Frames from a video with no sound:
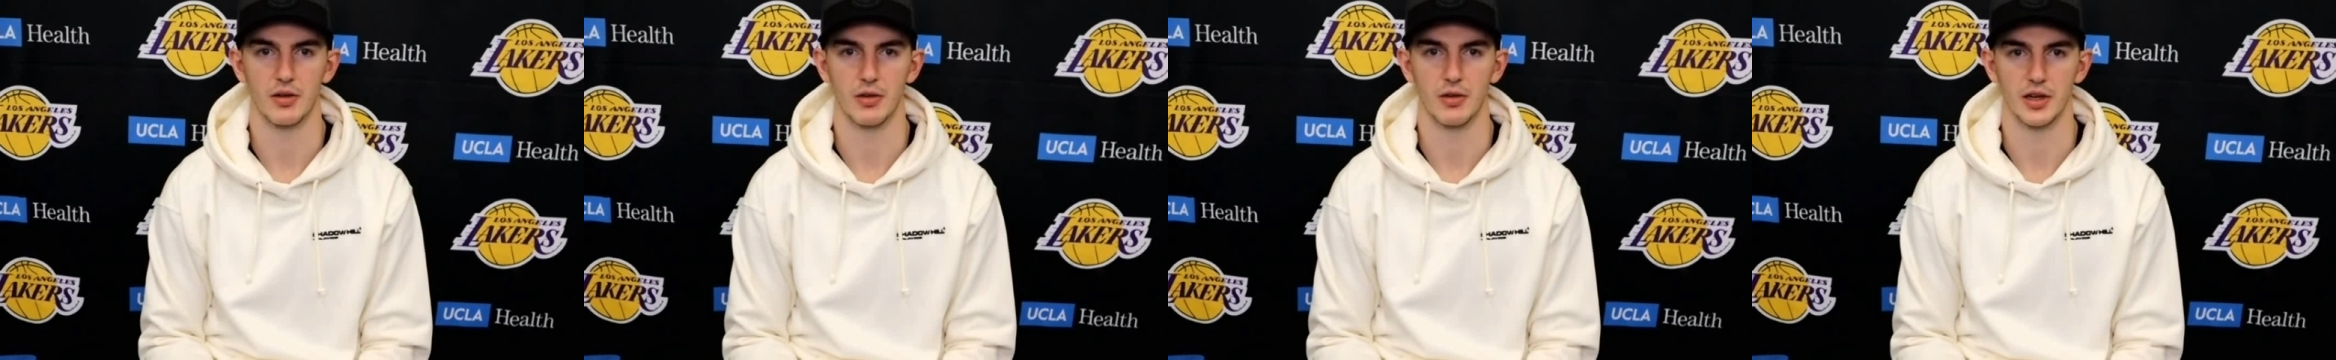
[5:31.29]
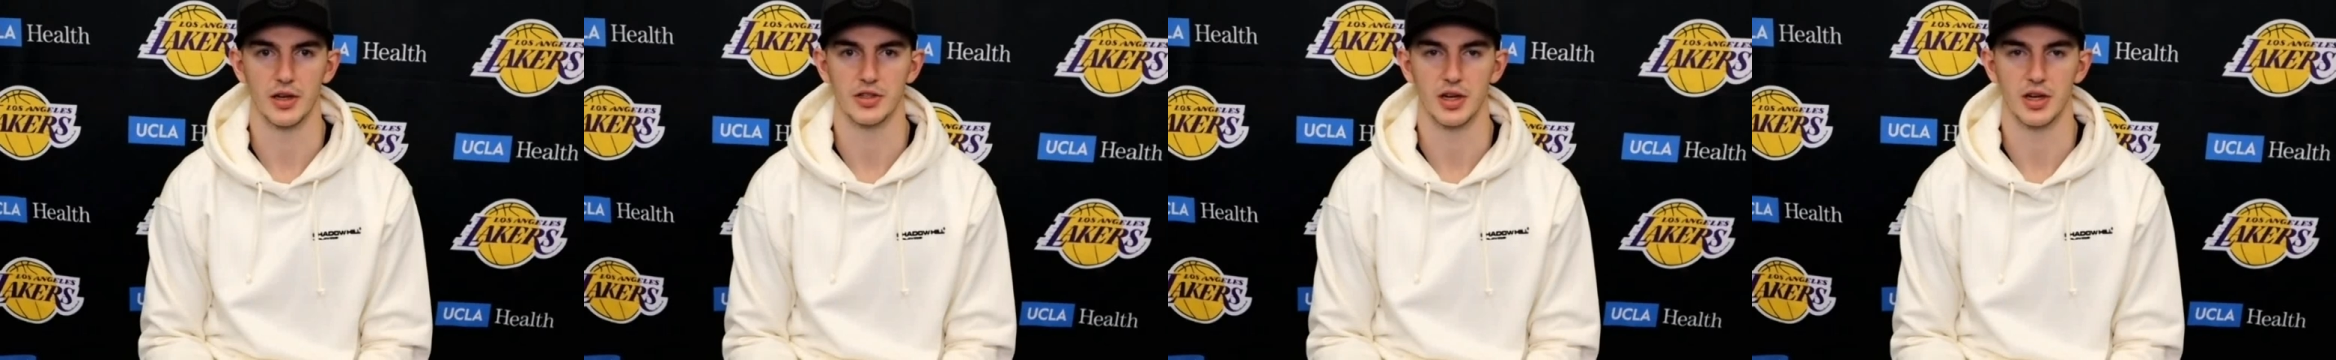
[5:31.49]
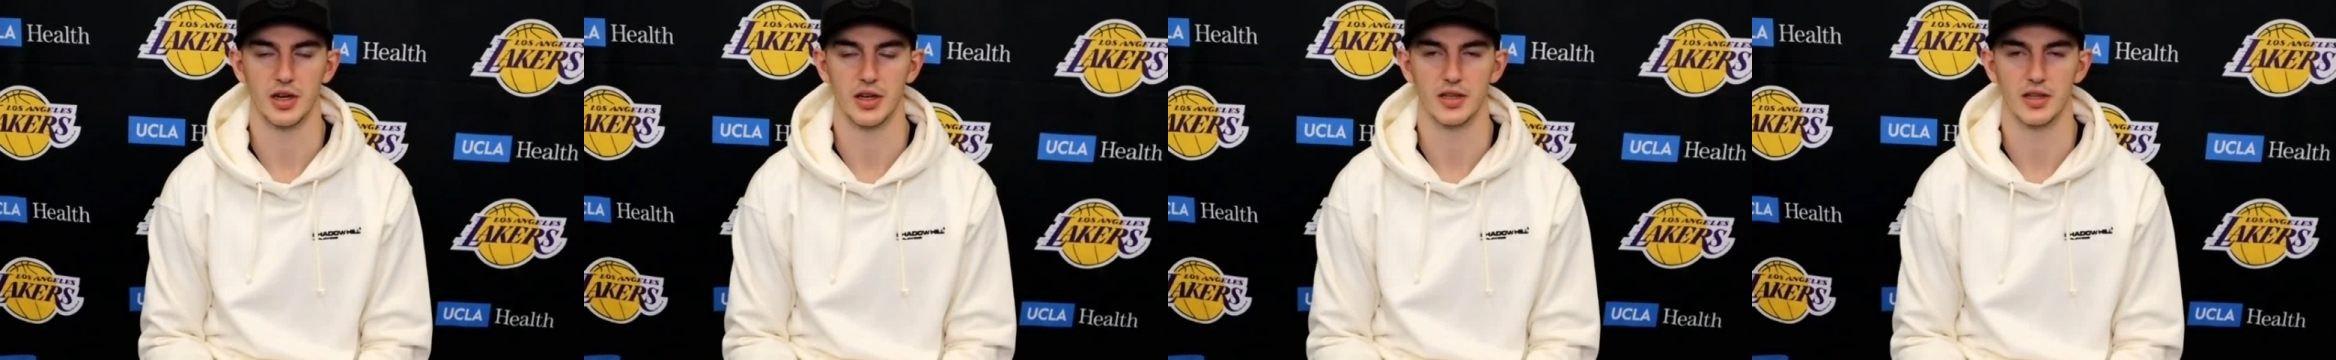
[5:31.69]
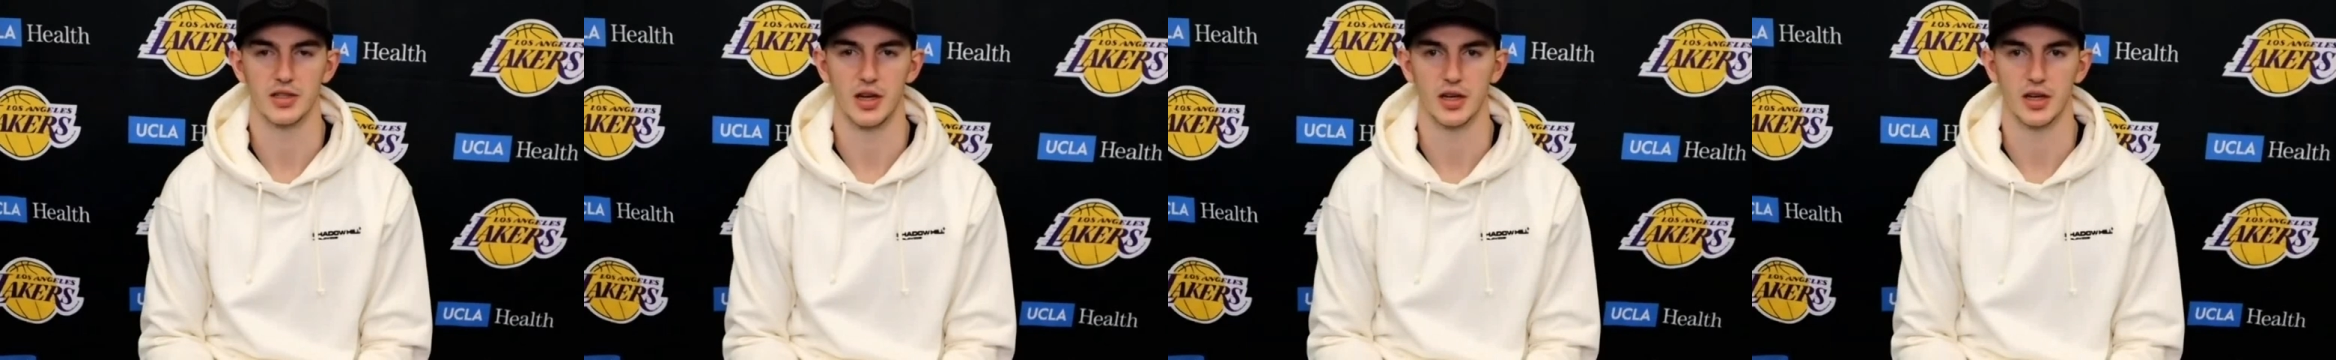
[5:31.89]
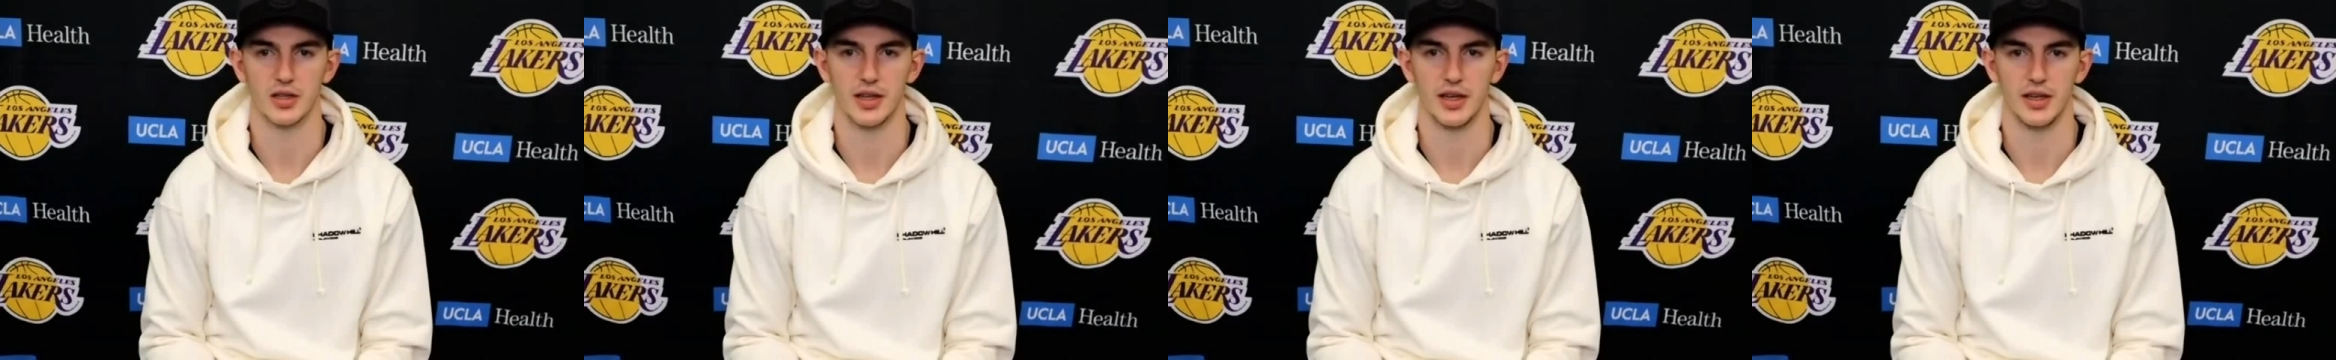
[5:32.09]
or I try to
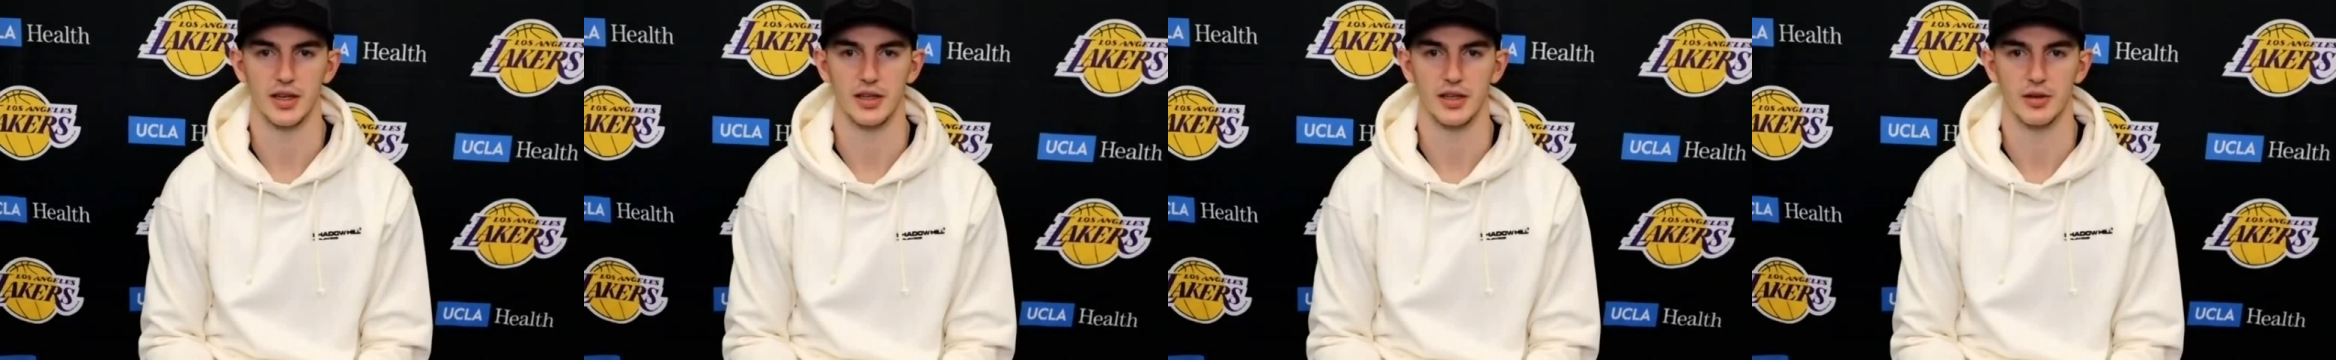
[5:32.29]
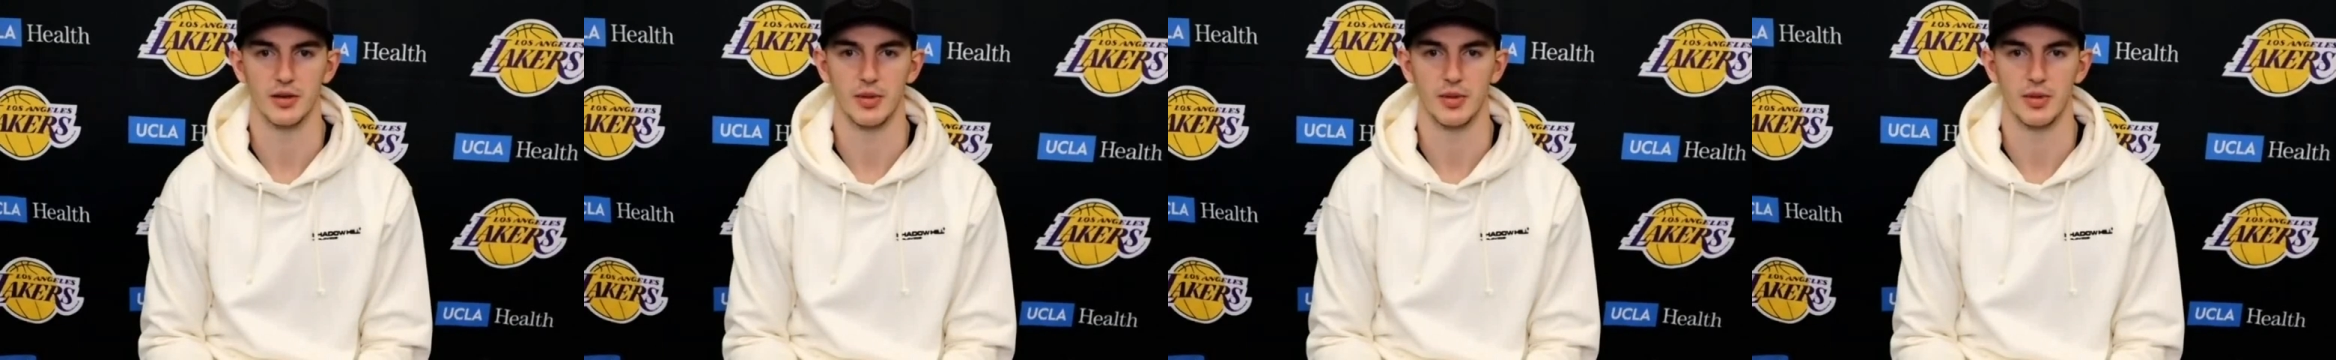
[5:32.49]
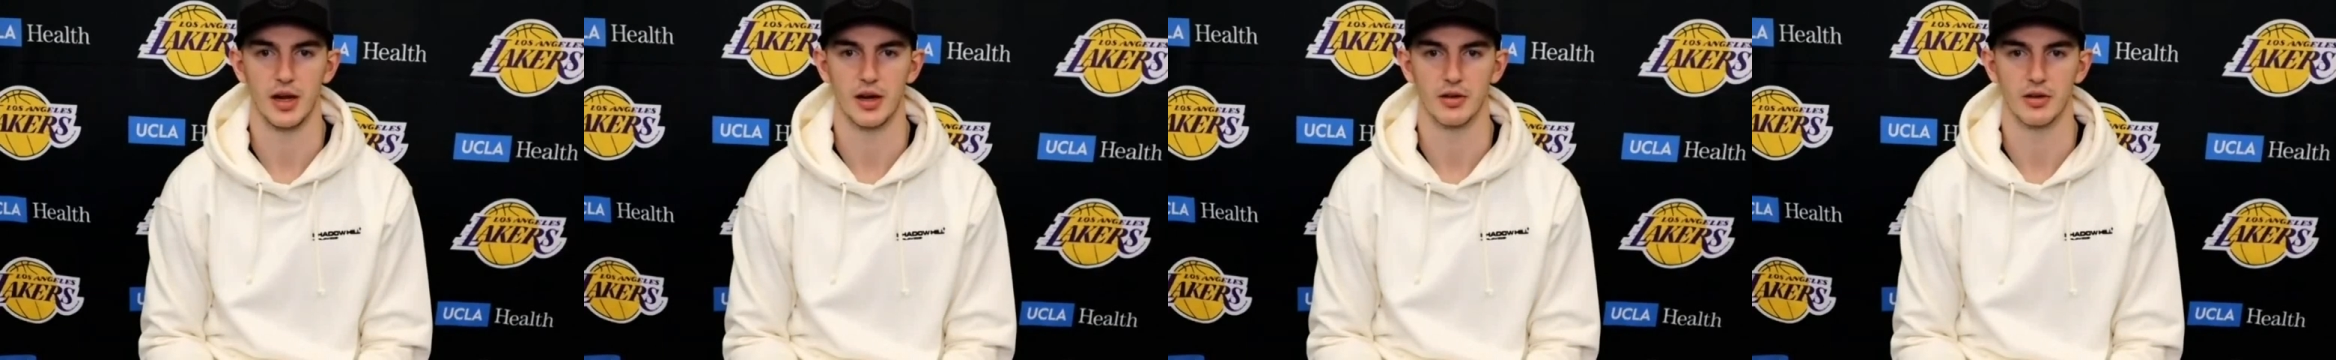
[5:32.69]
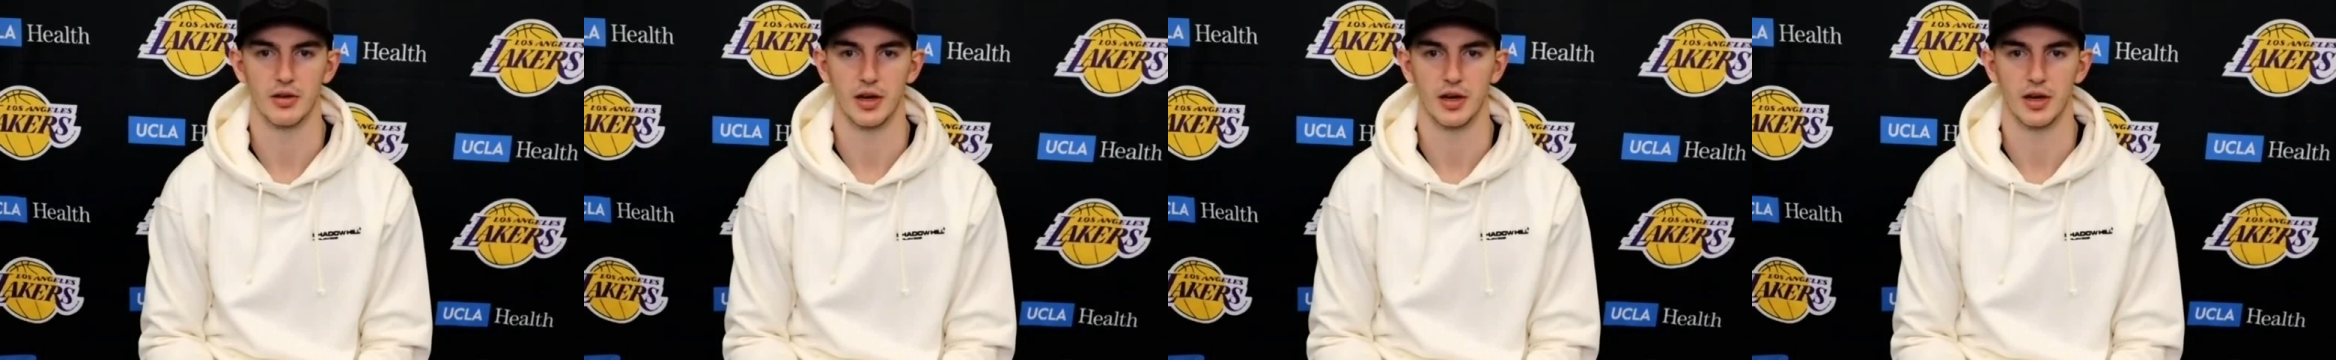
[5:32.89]
talk to AD about it,